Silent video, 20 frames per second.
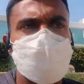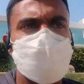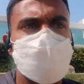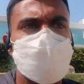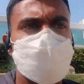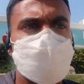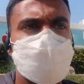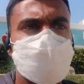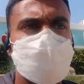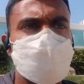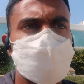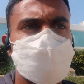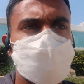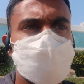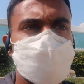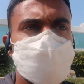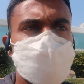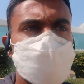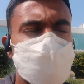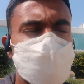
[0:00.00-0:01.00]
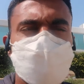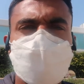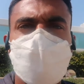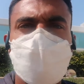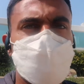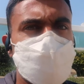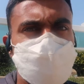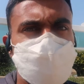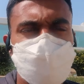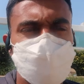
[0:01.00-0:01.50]
There's
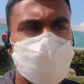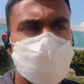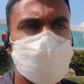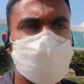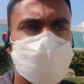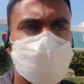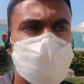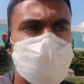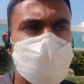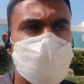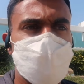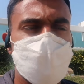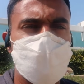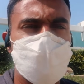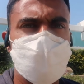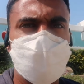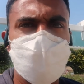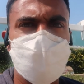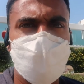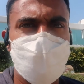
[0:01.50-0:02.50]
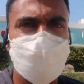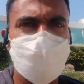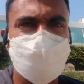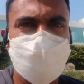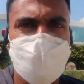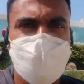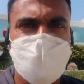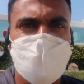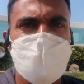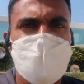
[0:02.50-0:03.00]
so much to do and see. And I
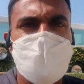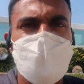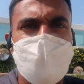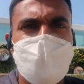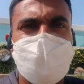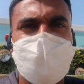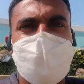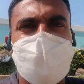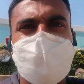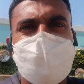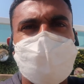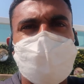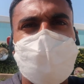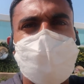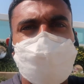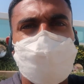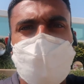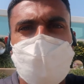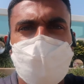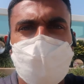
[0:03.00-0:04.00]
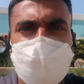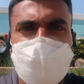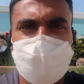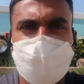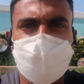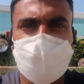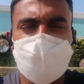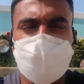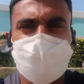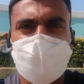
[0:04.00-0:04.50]
kind of need about 3 or
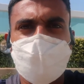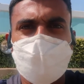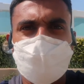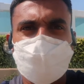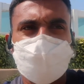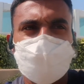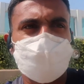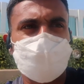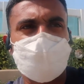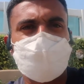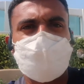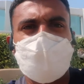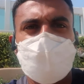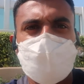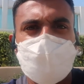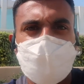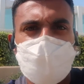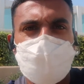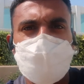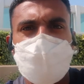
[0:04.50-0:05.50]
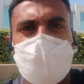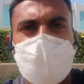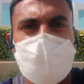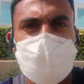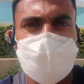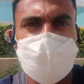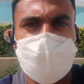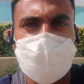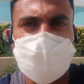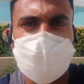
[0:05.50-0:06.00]
4 more days to sort of see everything, but
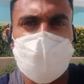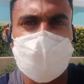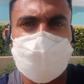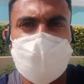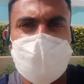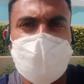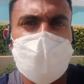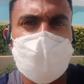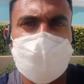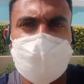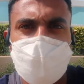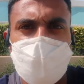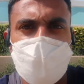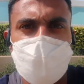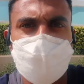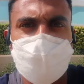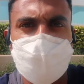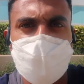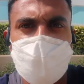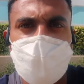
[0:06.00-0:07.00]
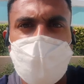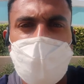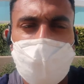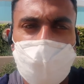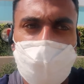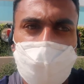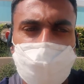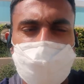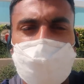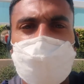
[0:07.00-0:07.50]
unfortunately I've run out of time, so I
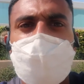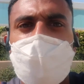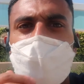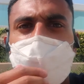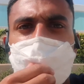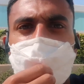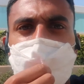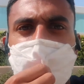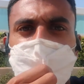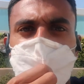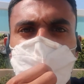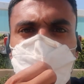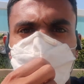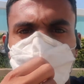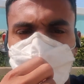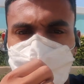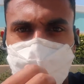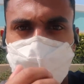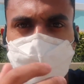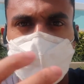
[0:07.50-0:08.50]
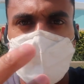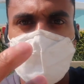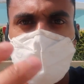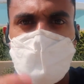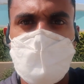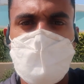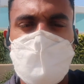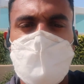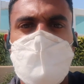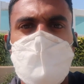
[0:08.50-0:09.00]
cannot do that, unfortunately.
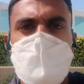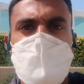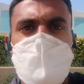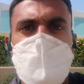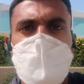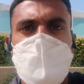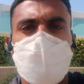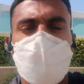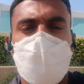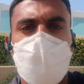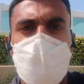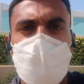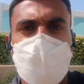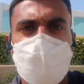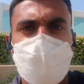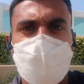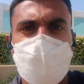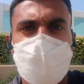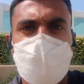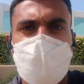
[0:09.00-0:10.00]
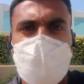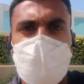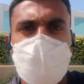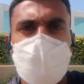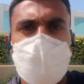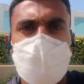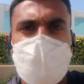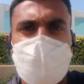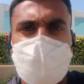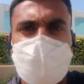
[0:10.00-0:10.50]
But hopefully I'll
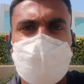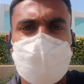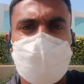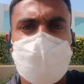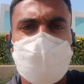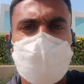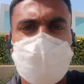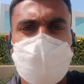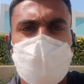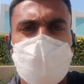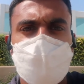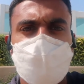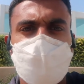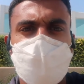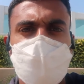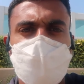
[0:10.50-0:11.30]
be back in the future.